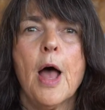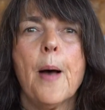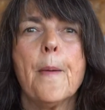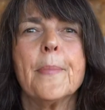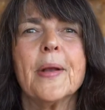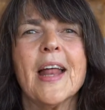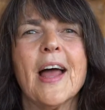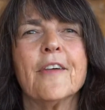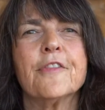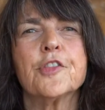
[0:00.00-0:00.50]

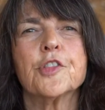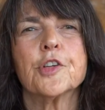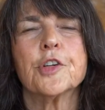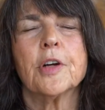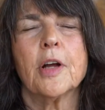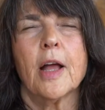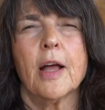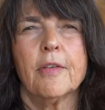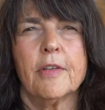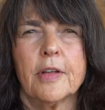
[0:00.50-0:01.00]
But
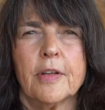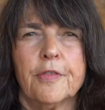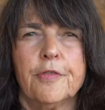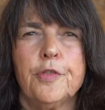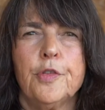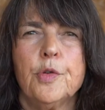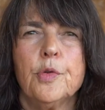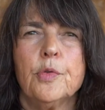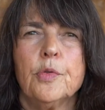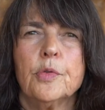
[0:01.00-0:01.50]
after having a
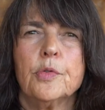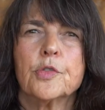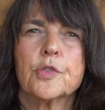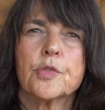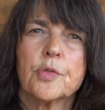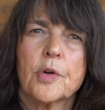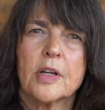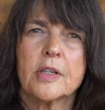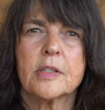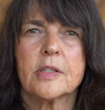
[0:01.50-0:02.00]
few
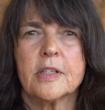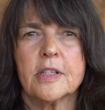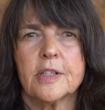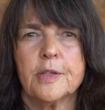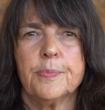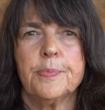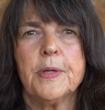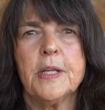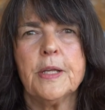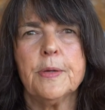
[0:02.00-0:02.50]

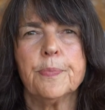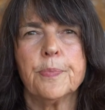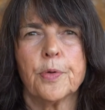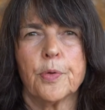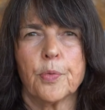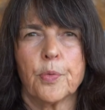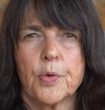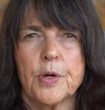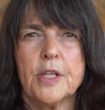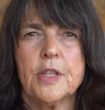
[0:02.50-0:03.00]
trusted
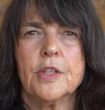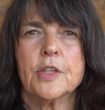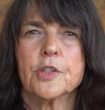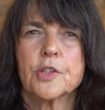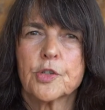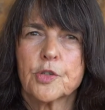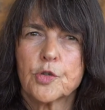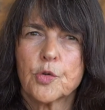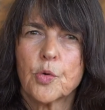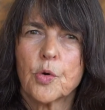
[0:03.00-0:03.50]
people read the
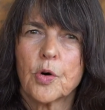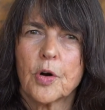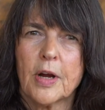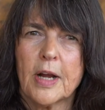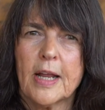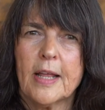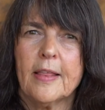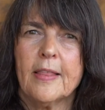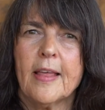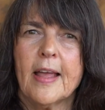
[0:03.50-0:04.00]

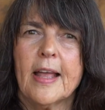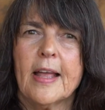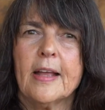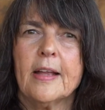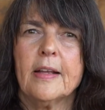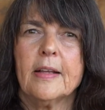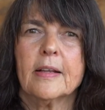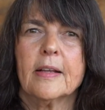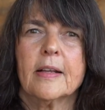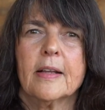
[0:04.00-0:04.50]
story,
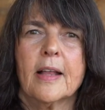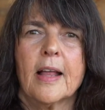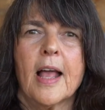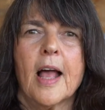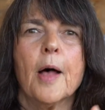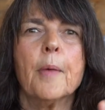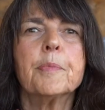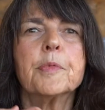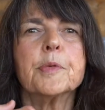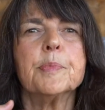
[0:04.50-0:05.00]
they
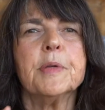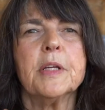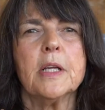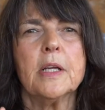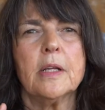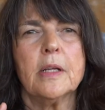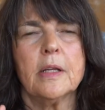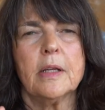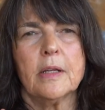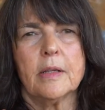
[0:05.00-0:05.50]
helped
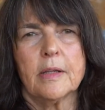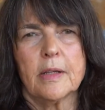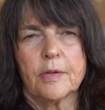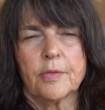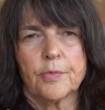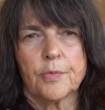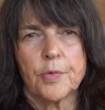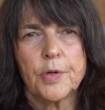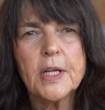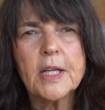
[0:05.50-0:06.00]
me
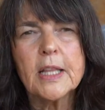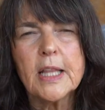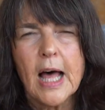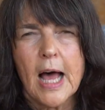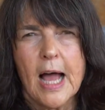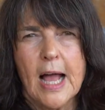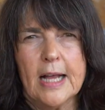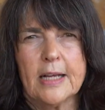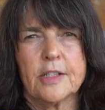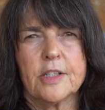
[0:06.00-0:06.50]

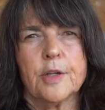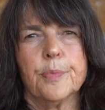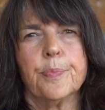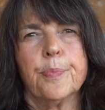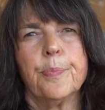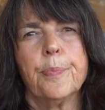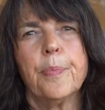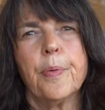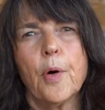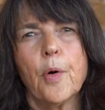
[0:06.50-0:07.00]
realize that
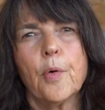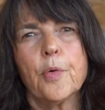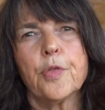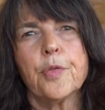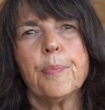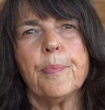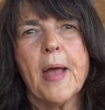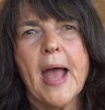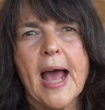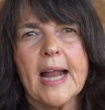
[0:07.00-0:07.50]
both
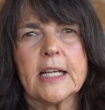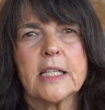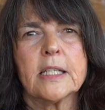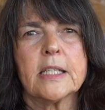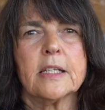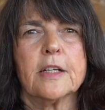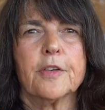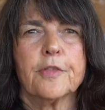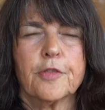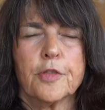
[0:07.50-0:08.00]

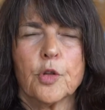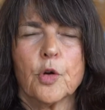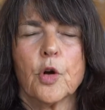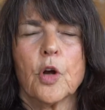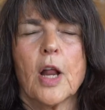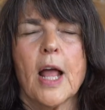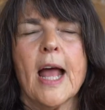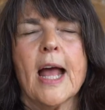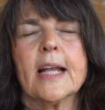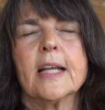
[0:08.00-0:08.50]
Madison and
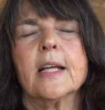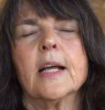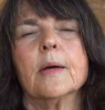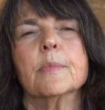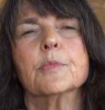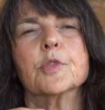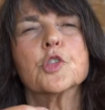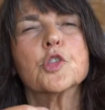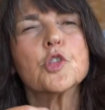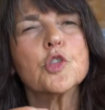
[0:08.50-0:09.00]
Florida had
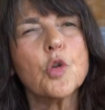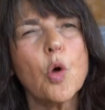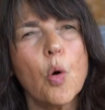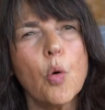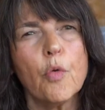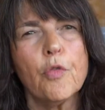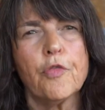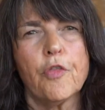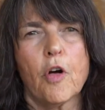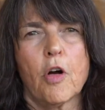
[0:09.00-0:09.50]
come
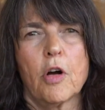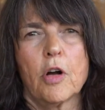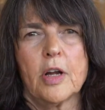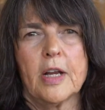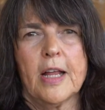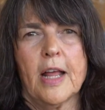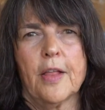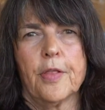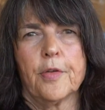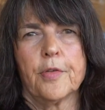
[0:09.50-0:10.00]
so far
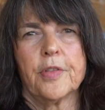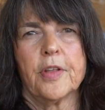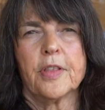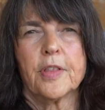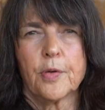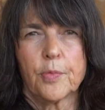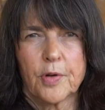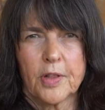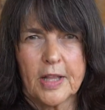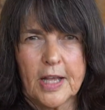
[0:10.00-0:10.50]
together that
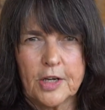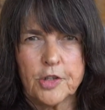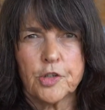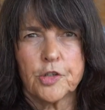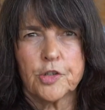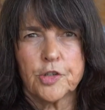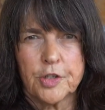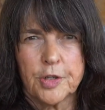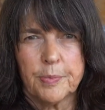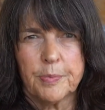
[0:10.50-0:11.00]
their
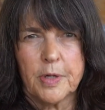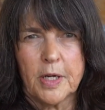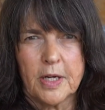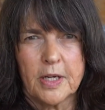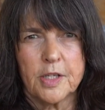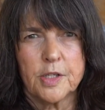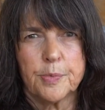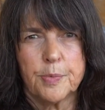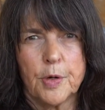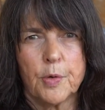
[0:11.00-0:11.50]
relationship
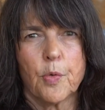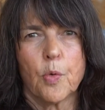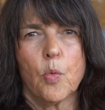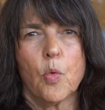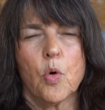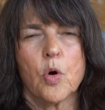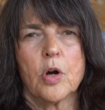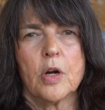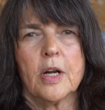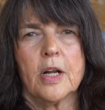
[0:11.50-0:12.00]
needed to be
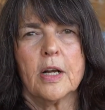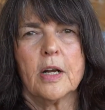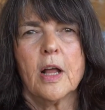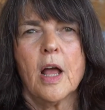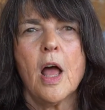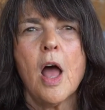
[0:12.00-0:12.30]
rewarded.